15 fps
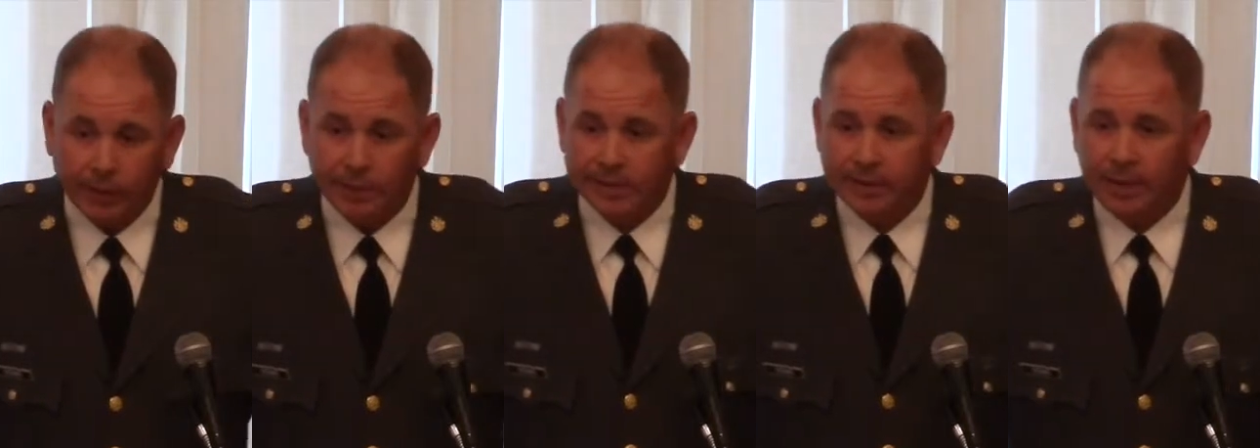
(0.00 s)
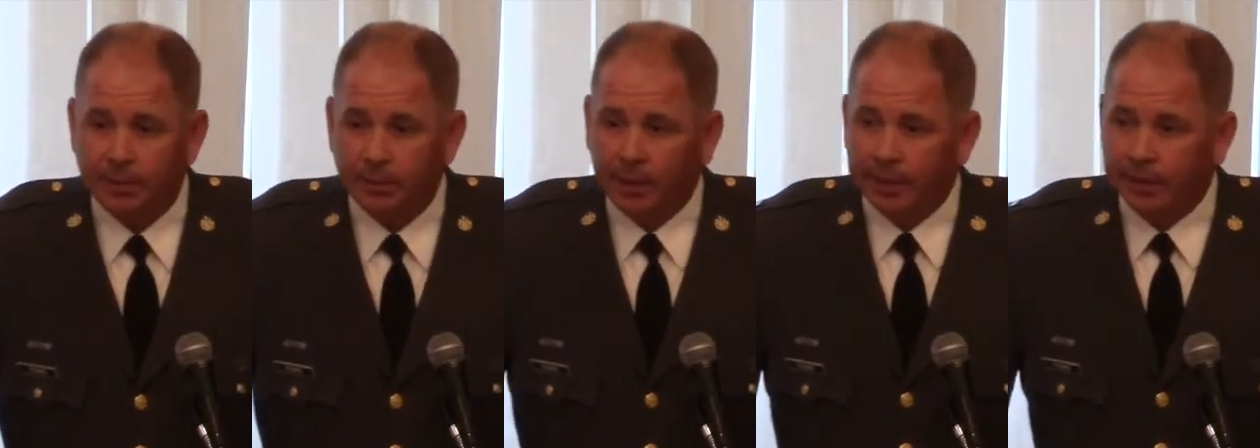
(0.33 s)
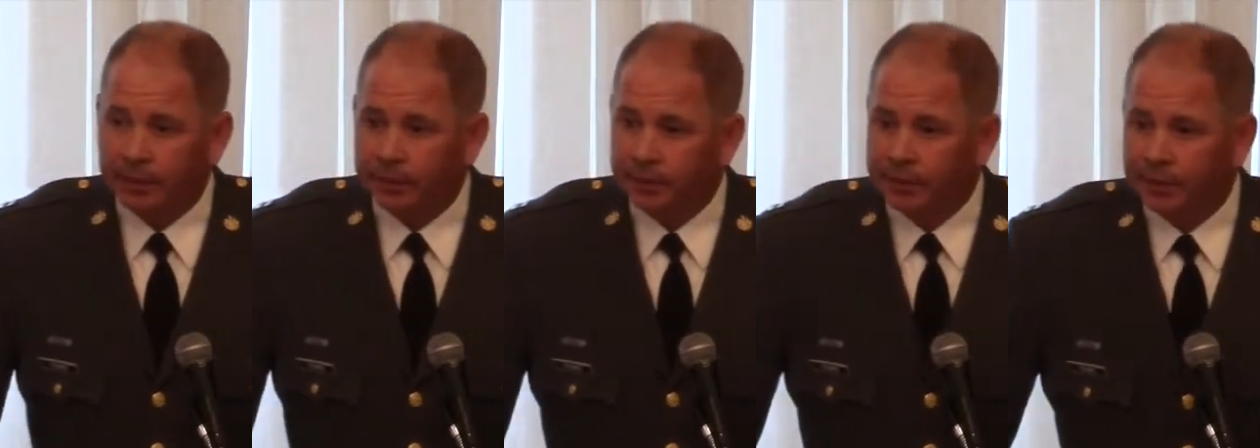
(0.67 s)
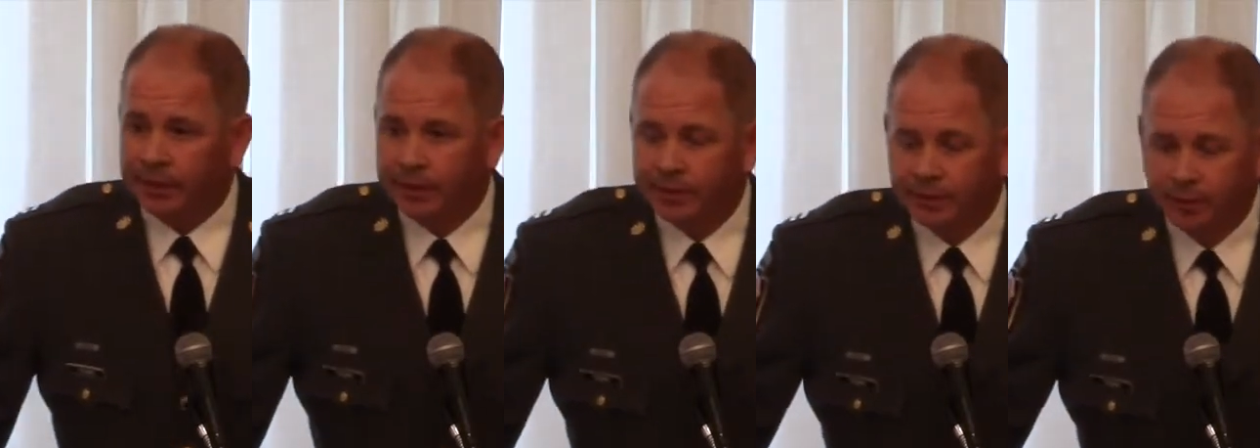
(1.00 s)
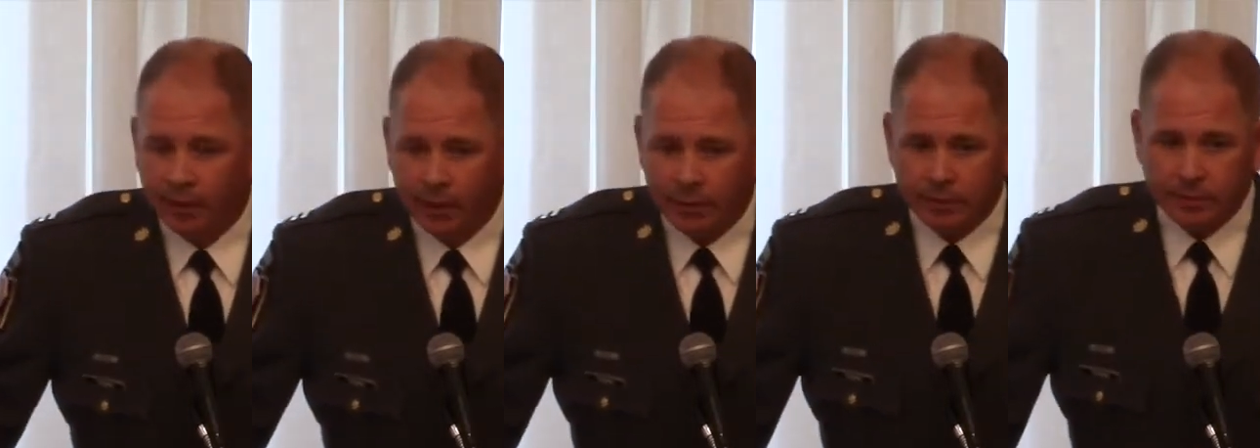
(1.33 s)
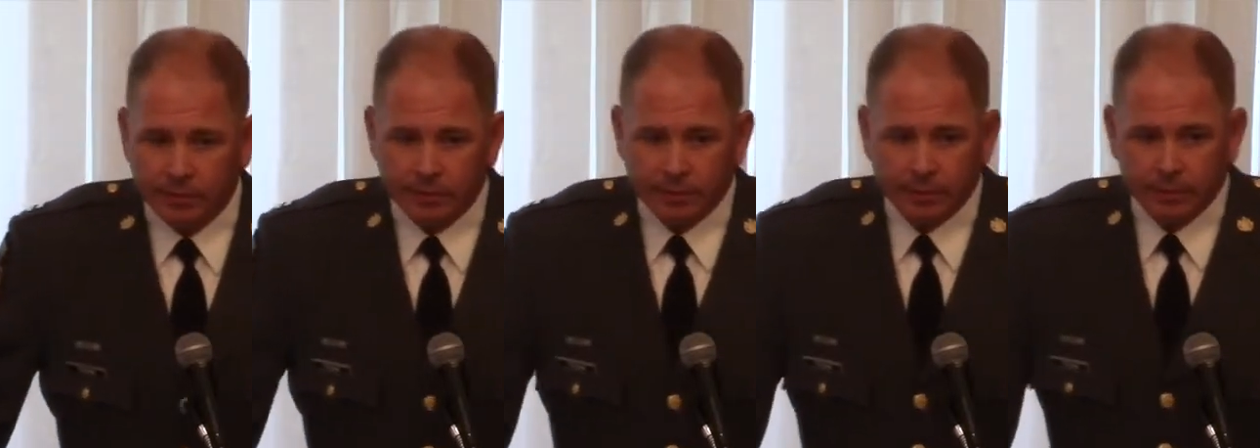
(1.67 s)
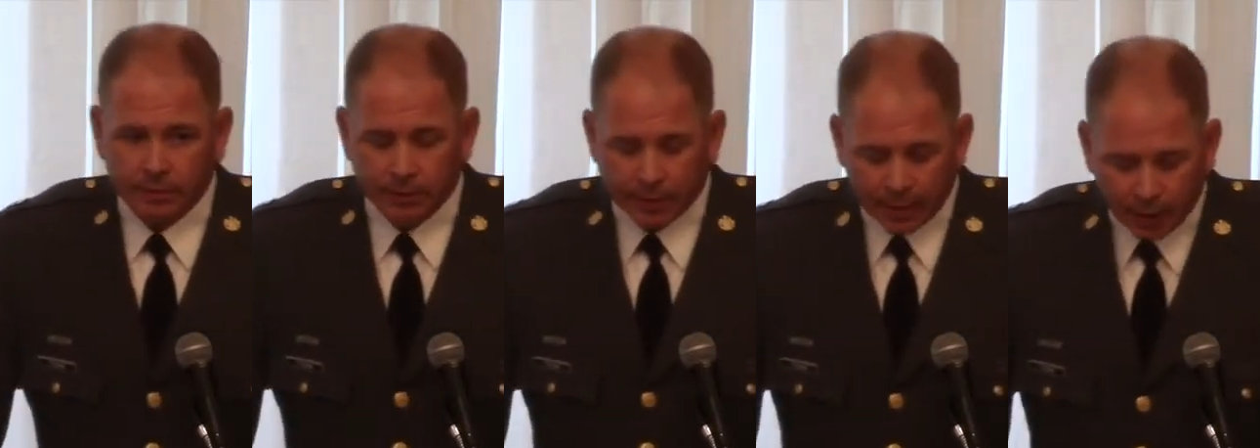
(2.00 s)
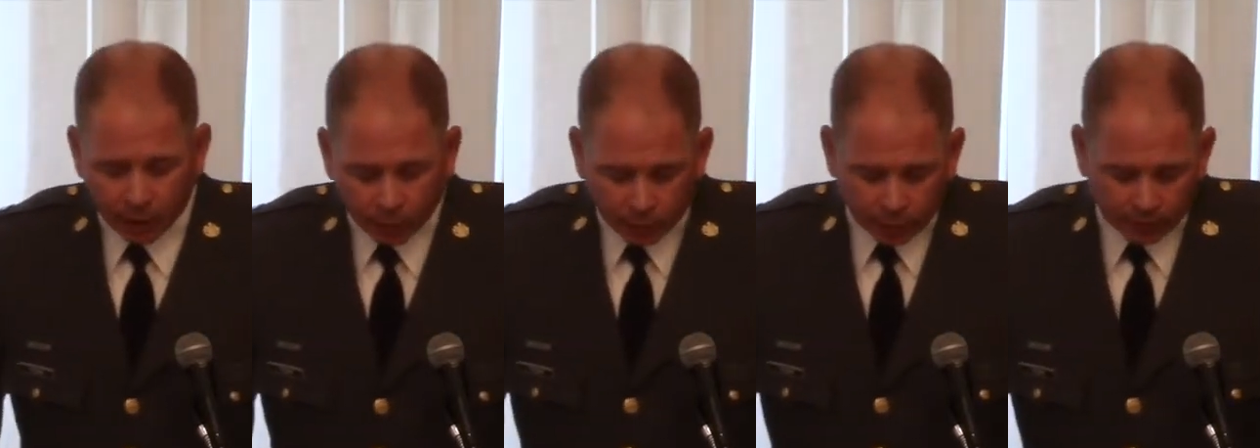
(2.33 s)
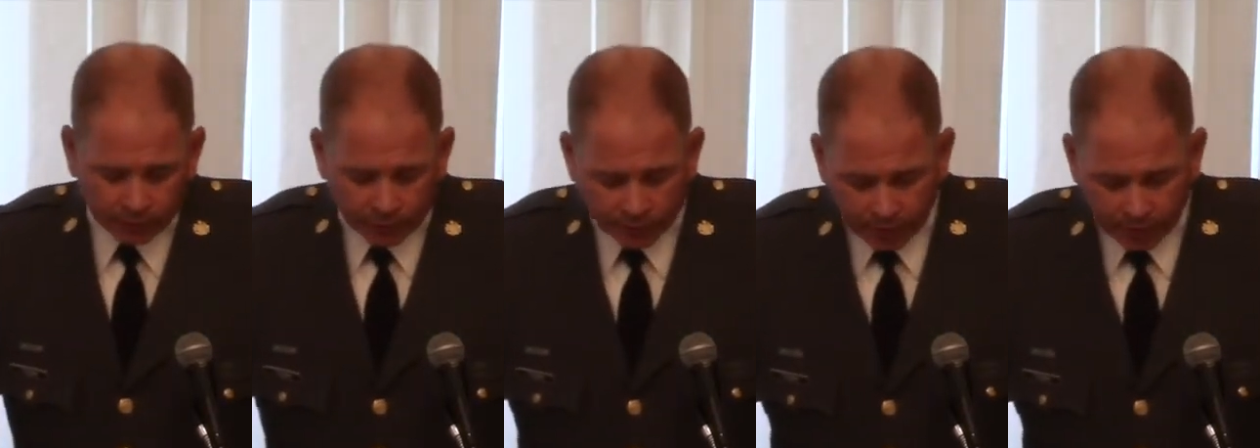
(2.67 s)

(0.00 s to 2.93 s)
to send money to release funds, and I'll go over a